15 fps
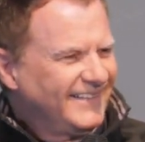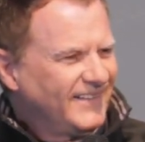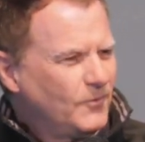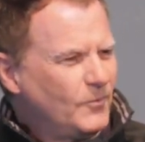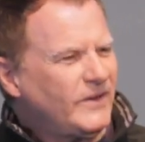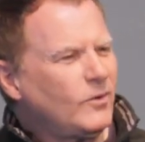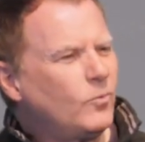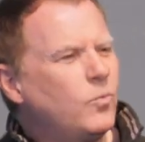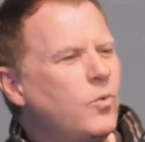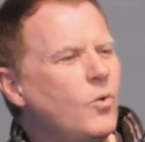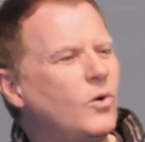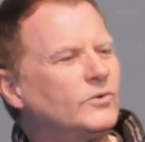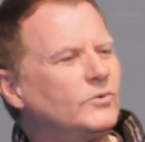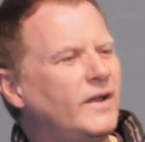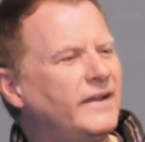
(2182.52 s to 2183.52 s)
We can
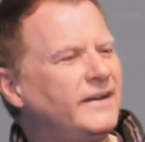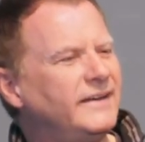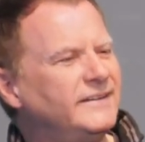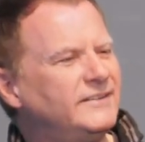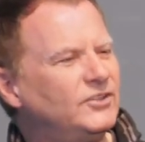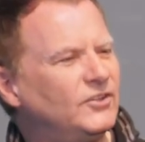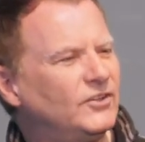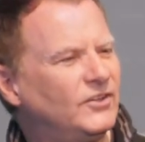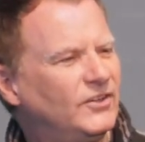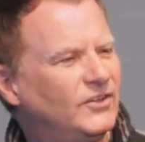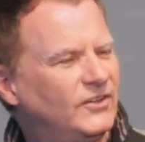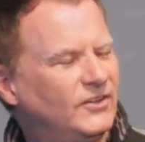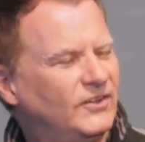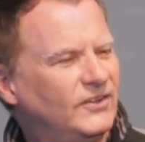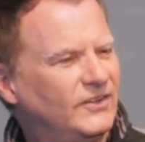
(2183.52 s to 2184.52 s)
walk right into
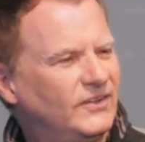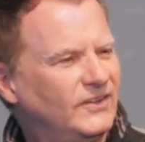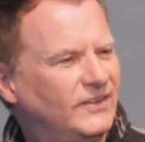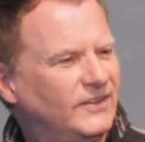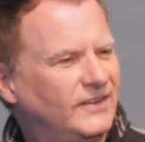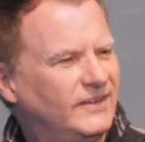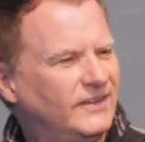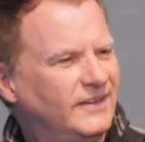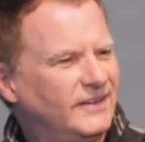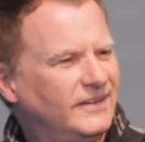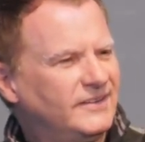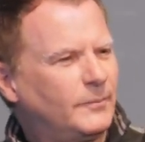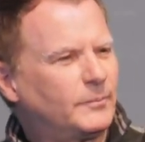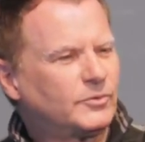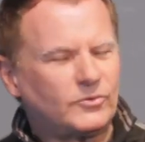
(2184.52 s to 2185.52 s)

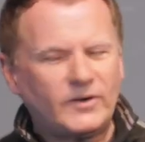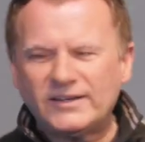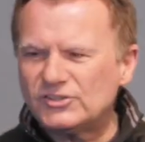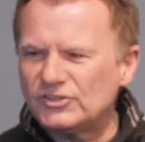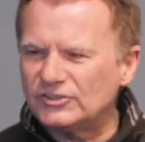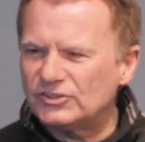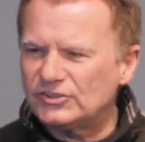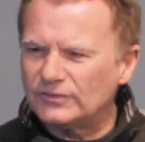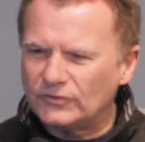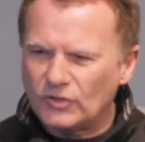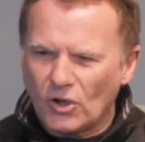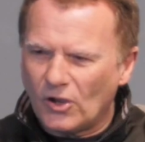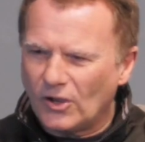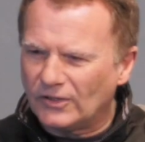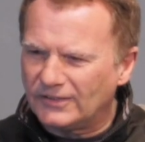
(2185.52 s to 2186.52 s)
the presence of
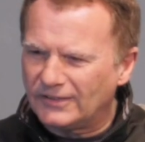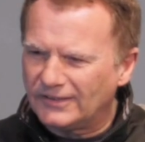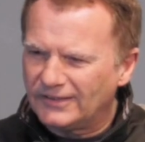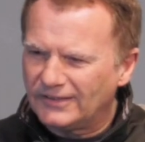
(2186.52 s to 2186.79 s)
God.